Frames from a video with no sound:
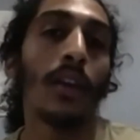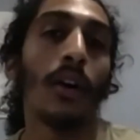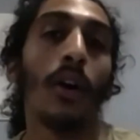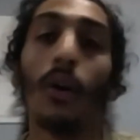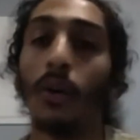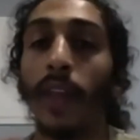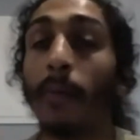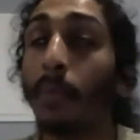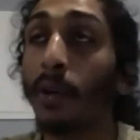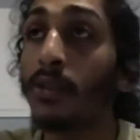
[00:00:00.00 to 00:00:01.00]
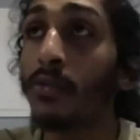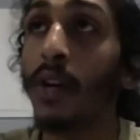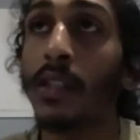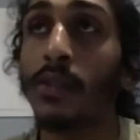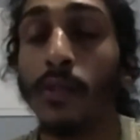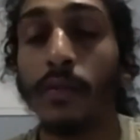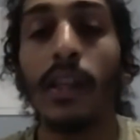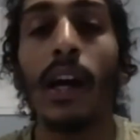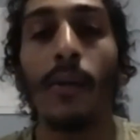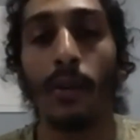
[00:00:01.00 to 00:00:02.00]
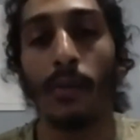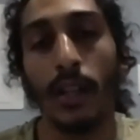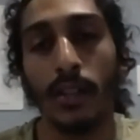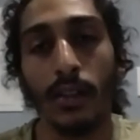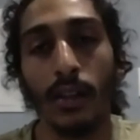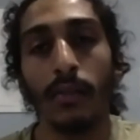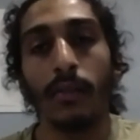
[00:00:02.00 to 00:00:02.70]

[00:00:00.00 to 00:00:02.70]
oh that person's watching ufc i want to watch it now